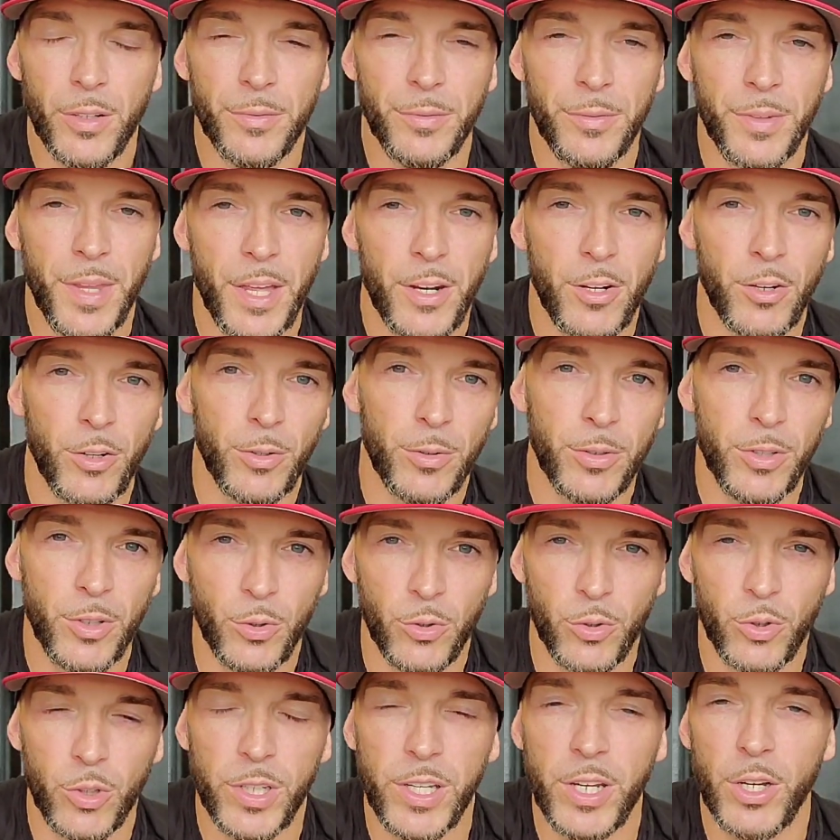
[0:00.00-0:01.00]
that are, you
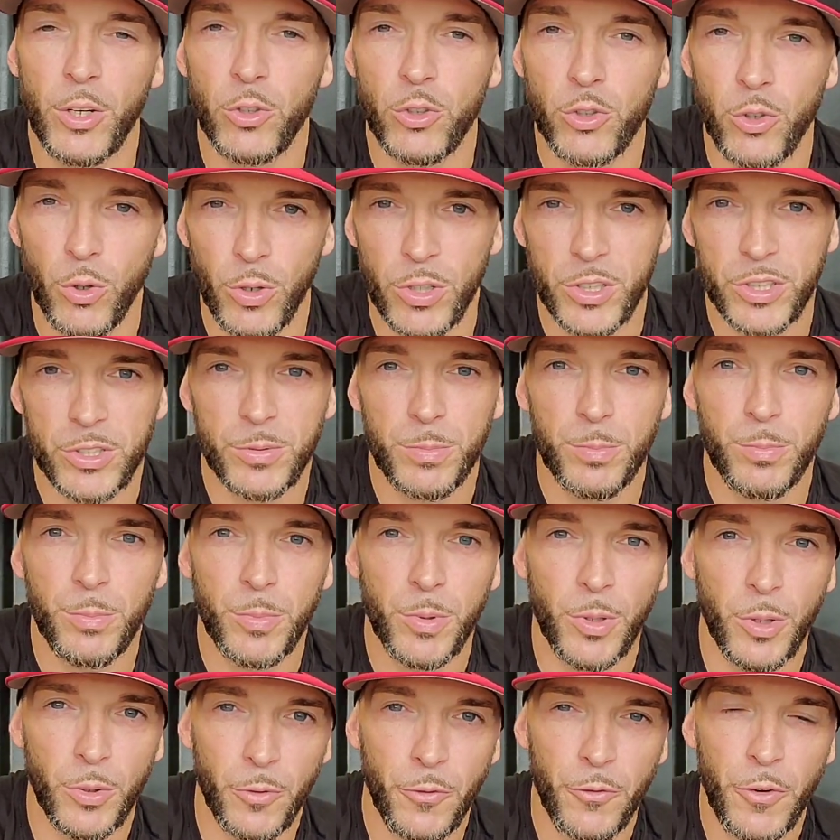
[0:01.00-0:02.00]
know, geared towards,
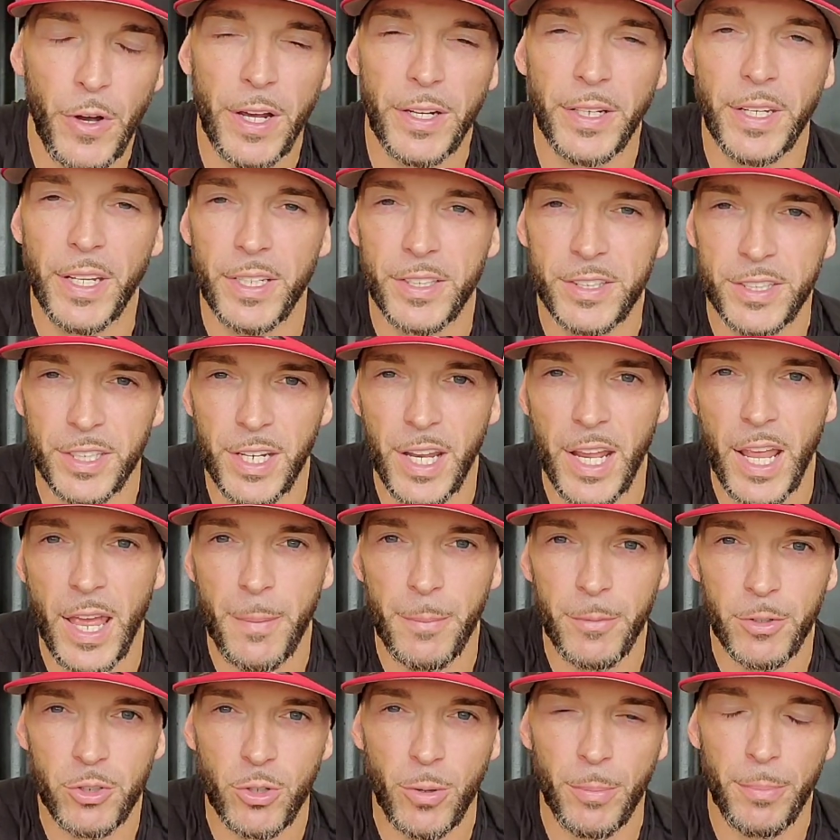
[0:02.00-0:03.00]
you know, financing
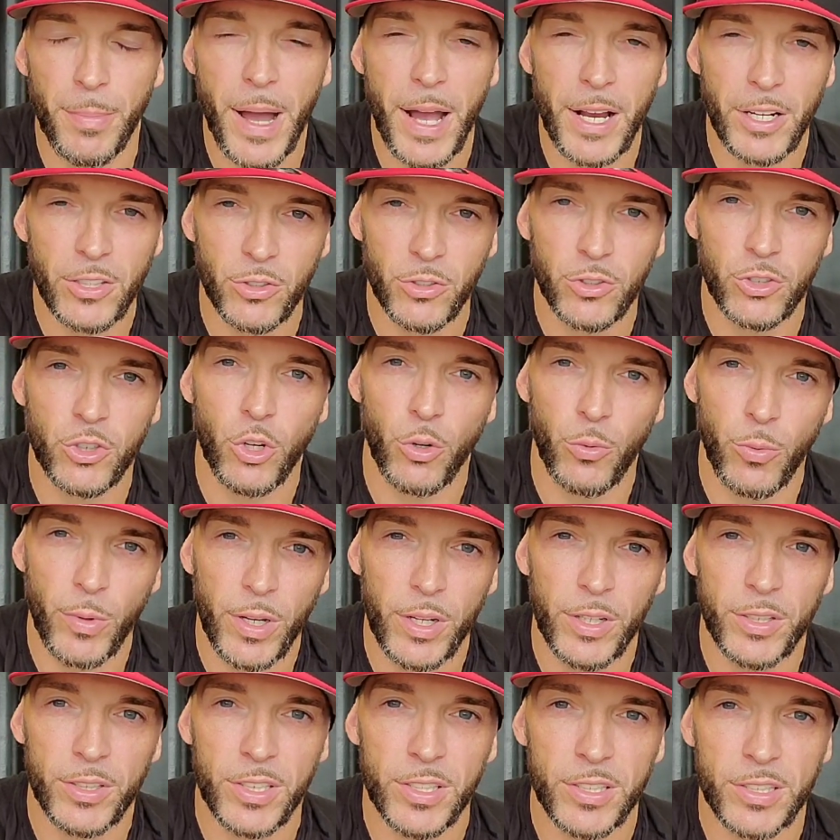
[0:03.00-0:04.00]
amateur boxers'
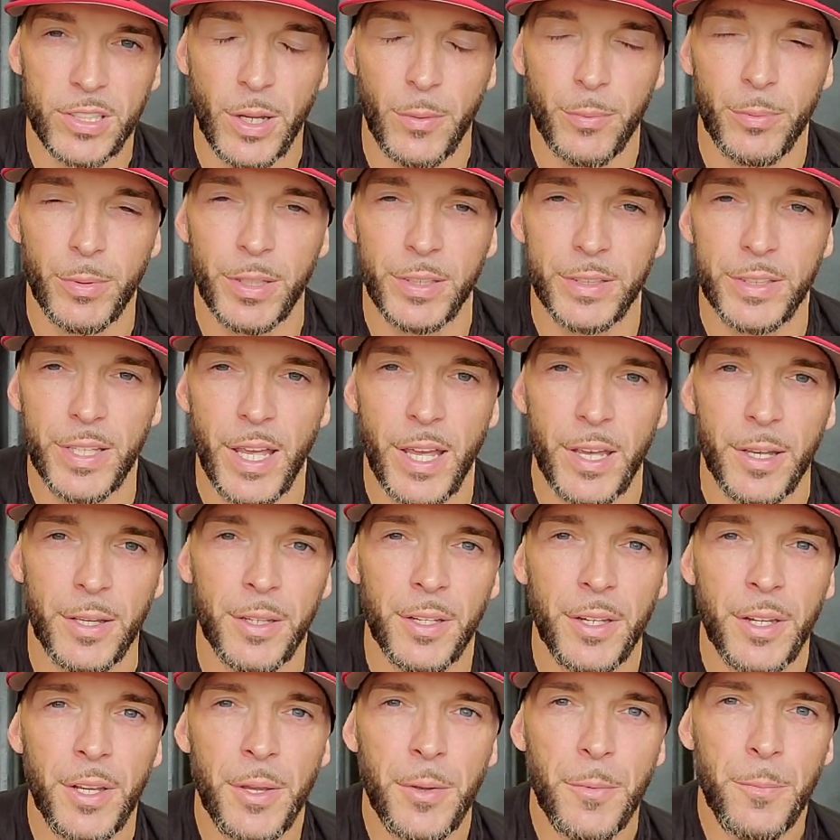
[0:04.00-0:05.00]
careers and stuff like
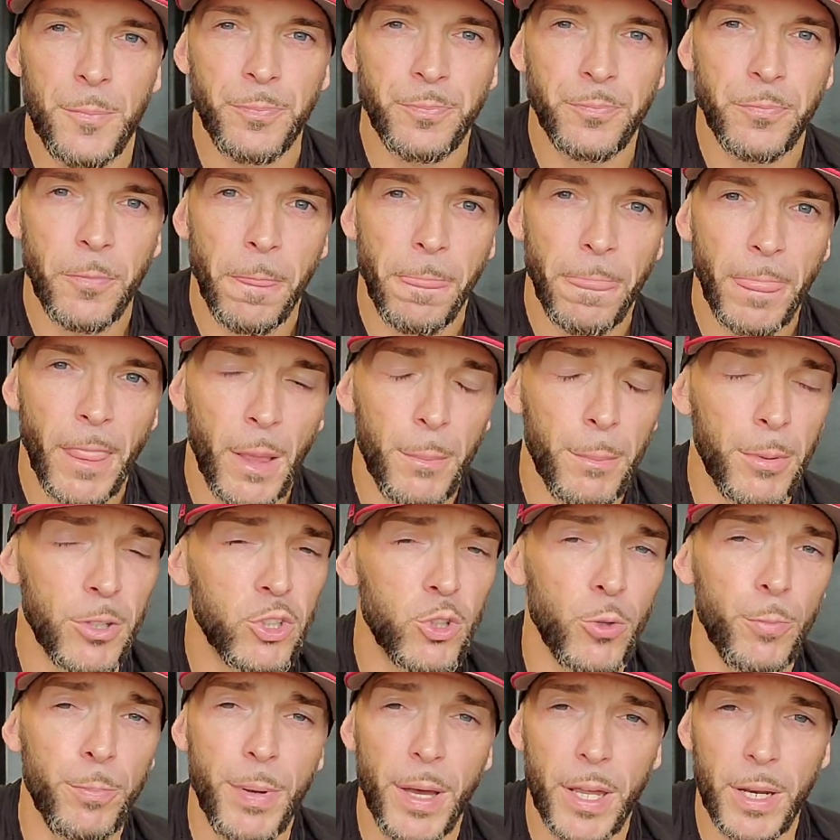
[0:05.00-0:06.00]
that.
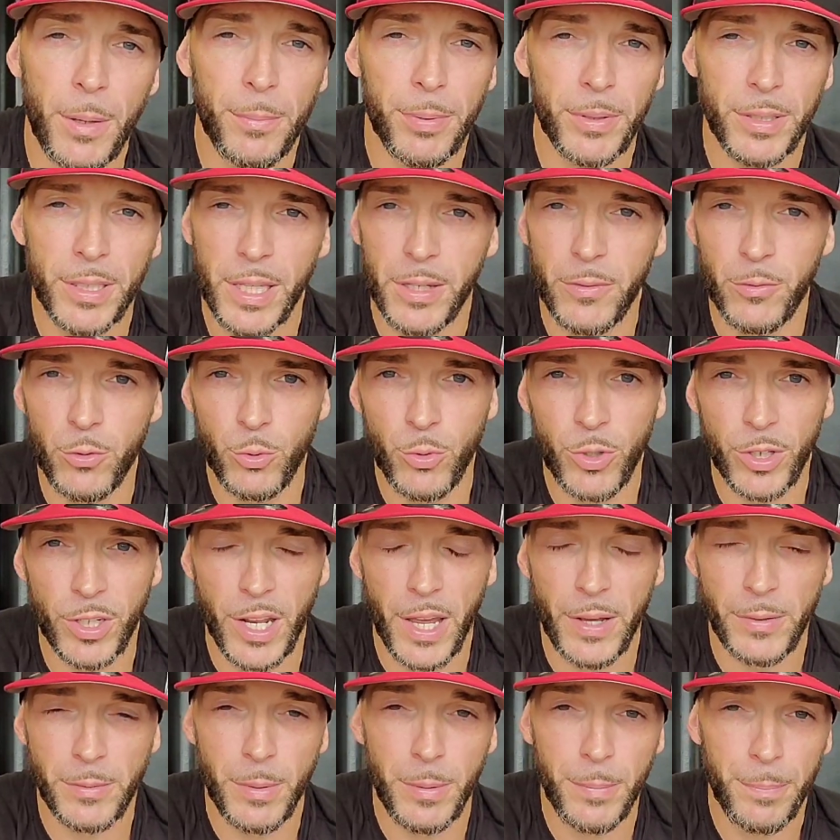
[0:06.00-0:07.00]
But you better believe you're gonna
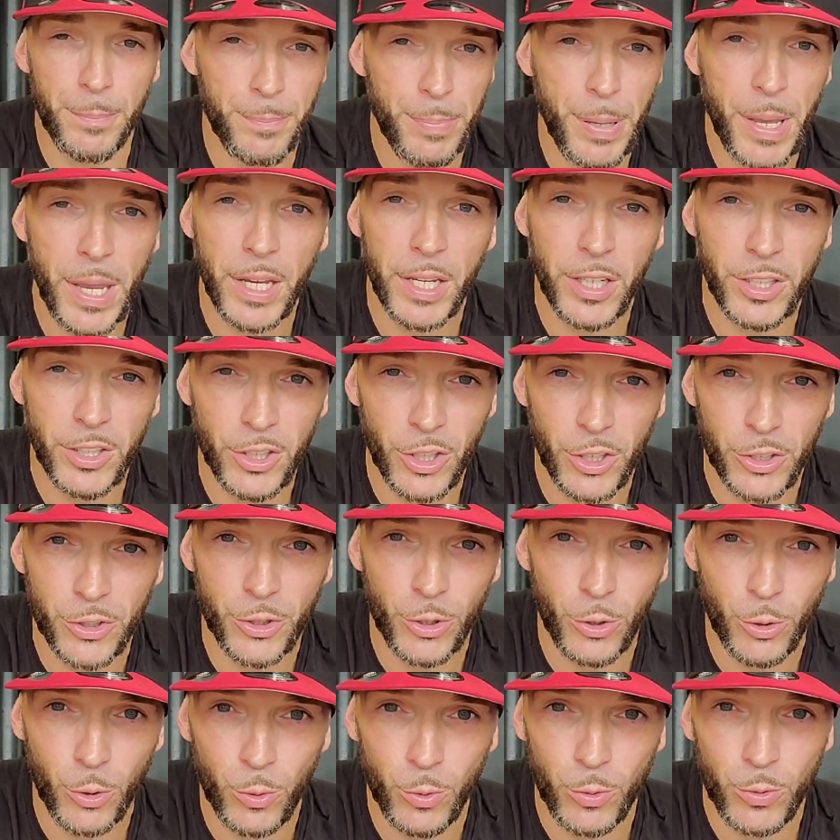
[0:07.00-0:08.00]
have to be paying your
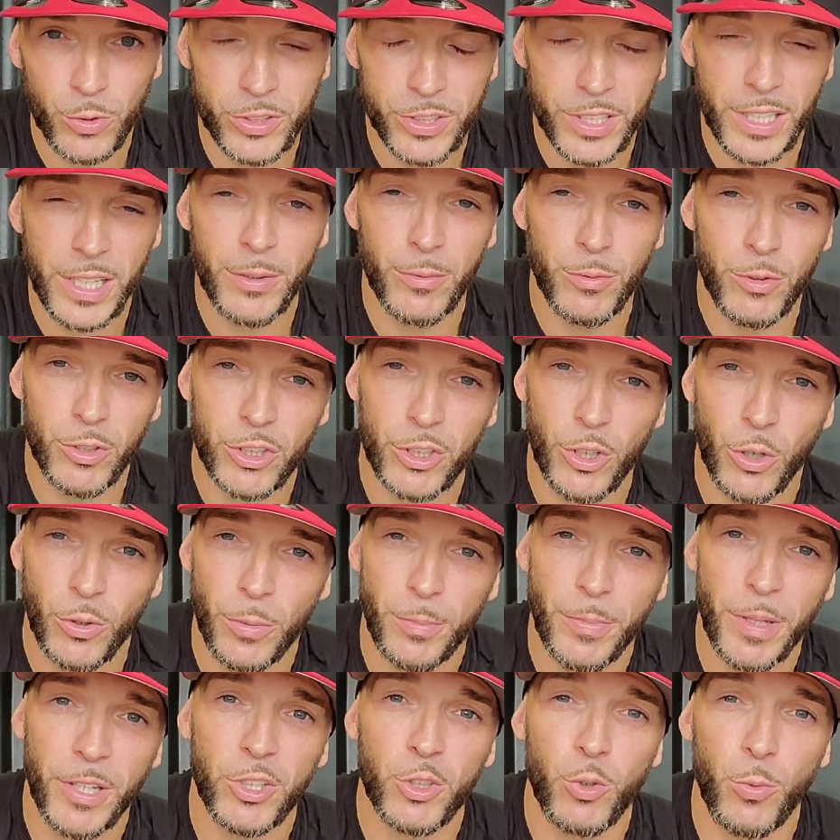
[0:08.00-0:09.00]
dues to even show
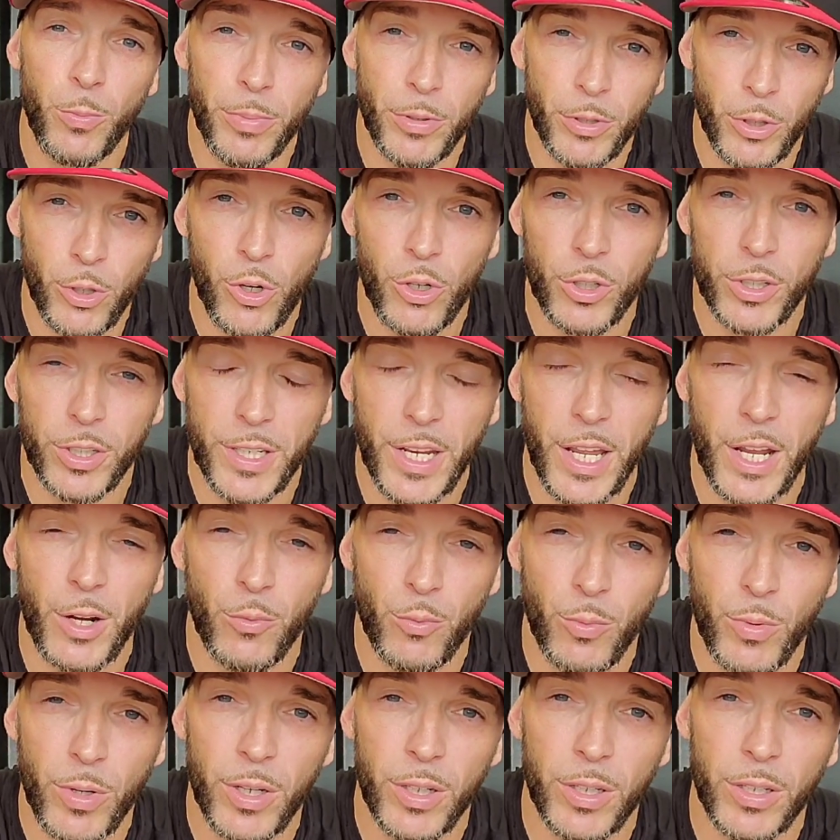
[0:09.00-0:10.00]
them that you belong in that
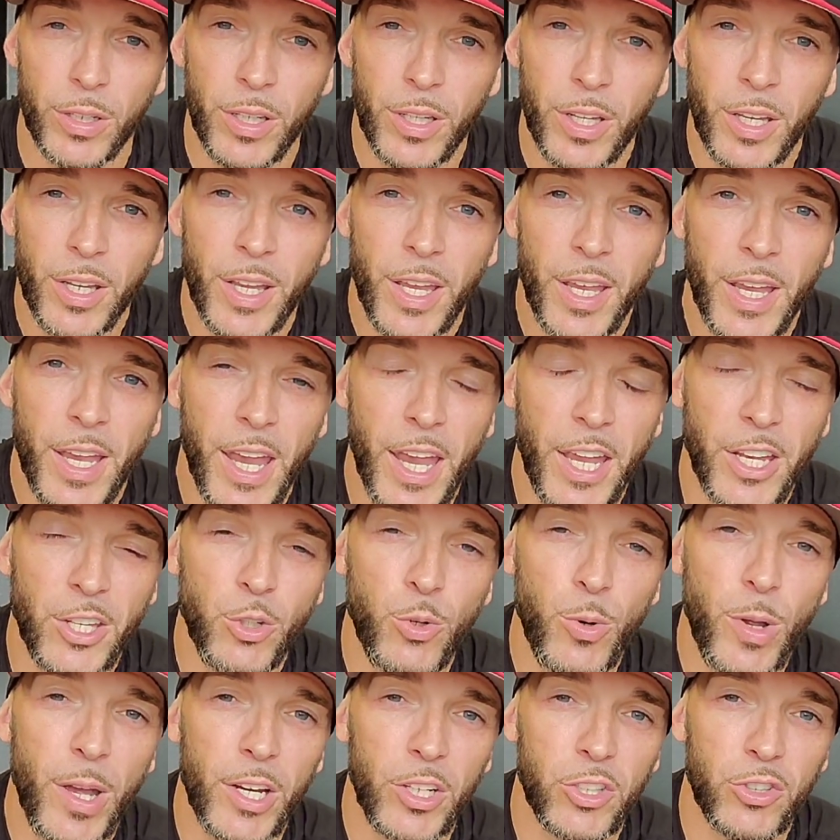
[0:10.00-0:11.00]
ring and
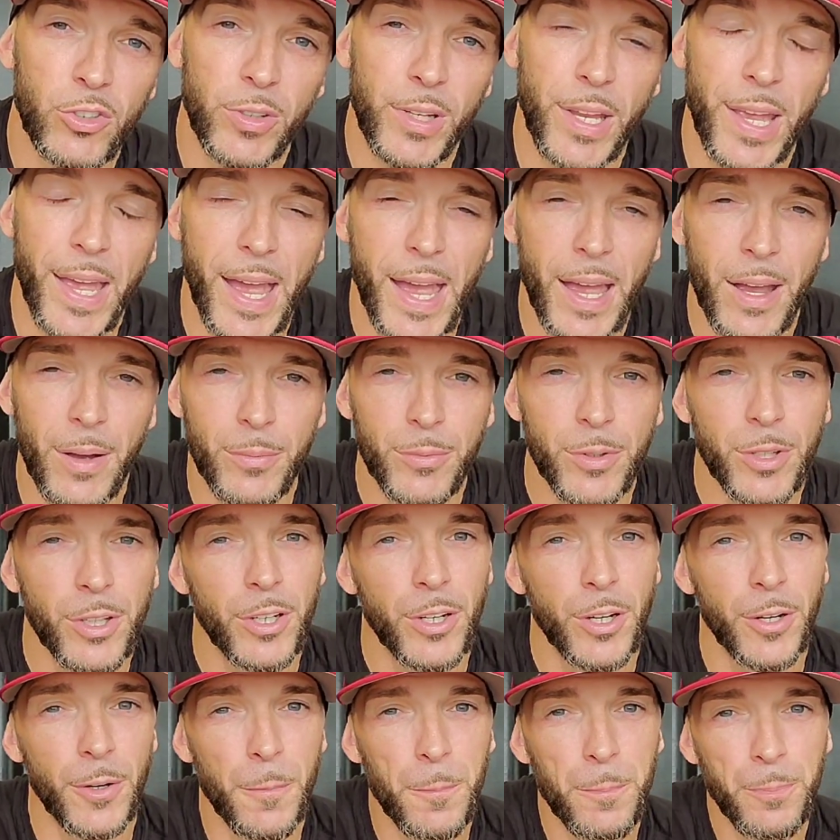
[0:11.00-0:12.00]
you actually have
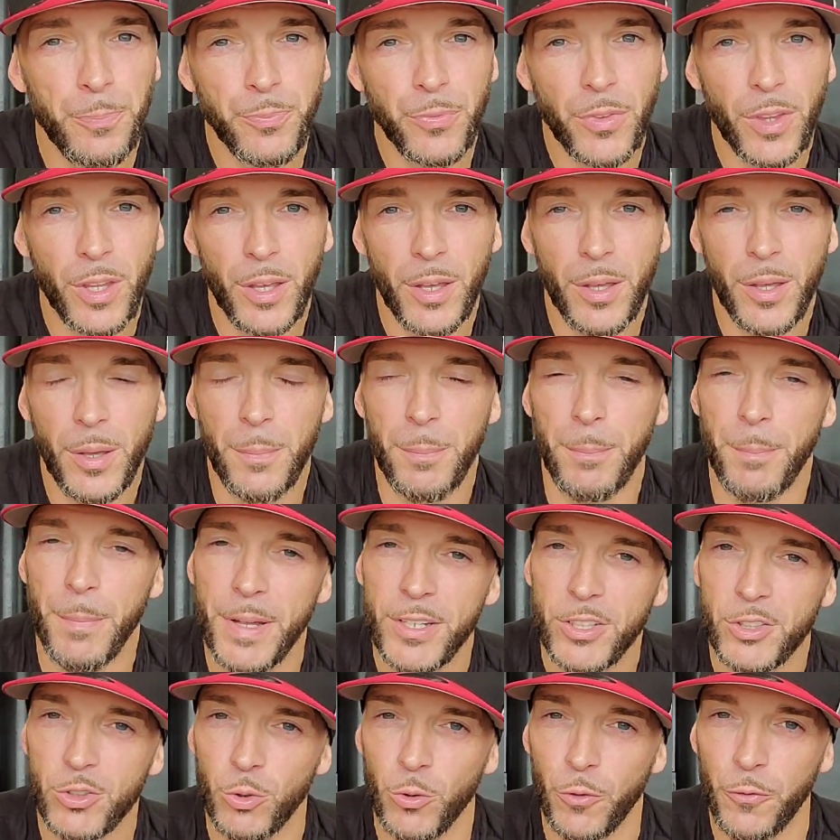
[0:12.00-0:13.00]
the
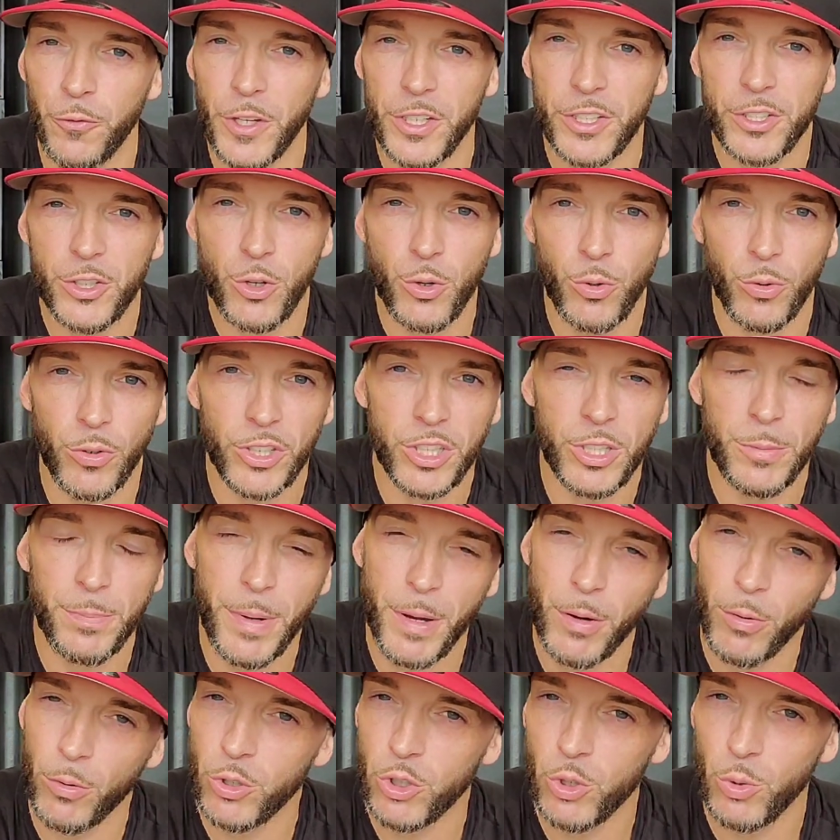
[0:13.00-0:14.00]
mental, physical, and
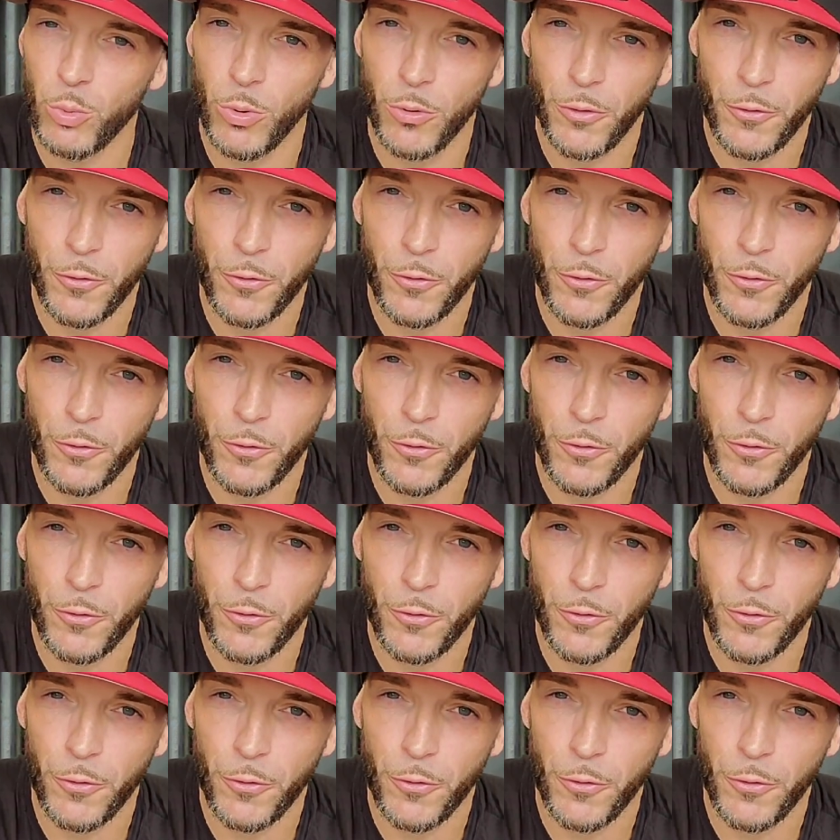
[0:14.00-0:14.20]
spiritual